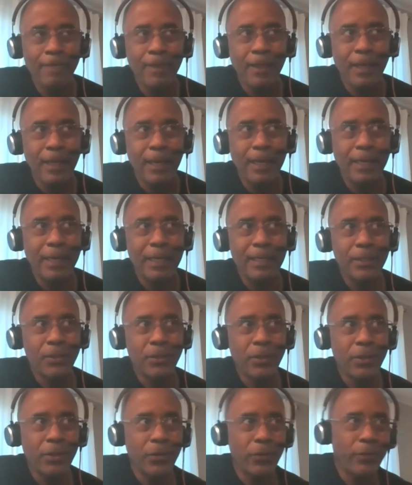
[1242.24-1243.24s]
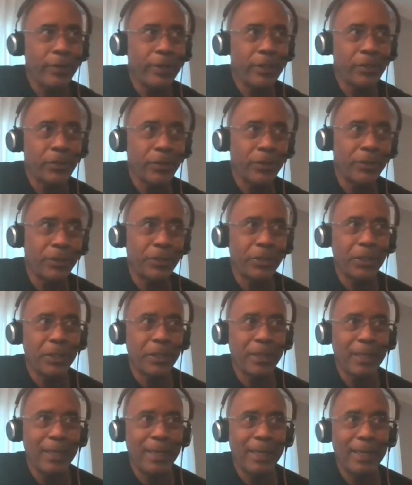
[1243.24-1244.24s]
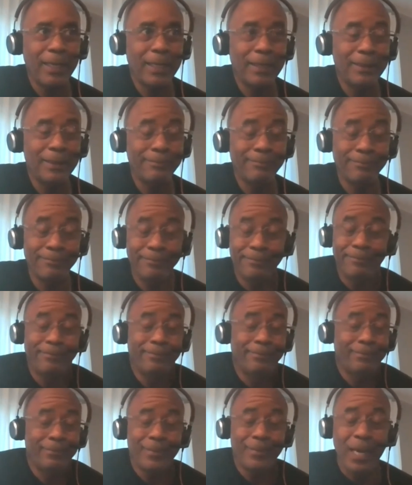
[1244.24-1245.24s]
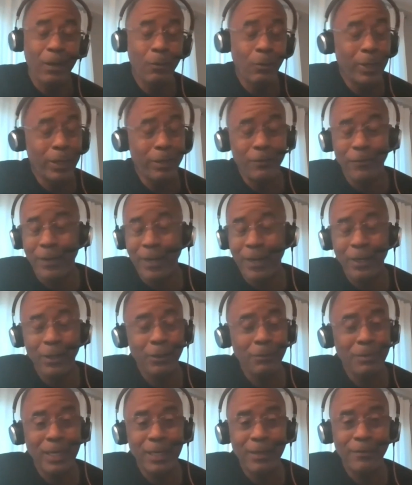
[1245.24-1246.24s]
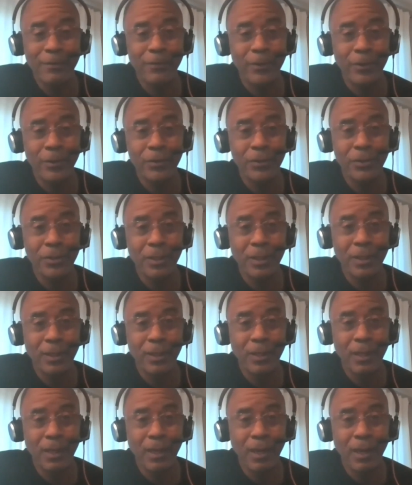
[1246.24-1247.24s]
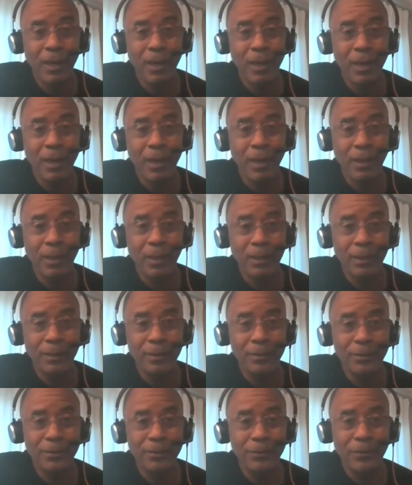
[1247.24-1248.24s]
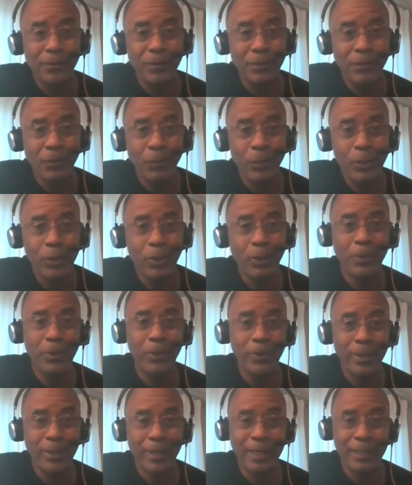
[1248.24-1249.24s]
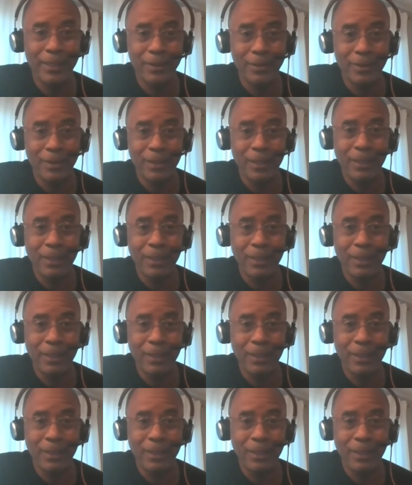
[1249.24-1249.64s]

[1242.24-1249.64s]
And I started researching, and I went and filed my first uh, whistleblower case, and it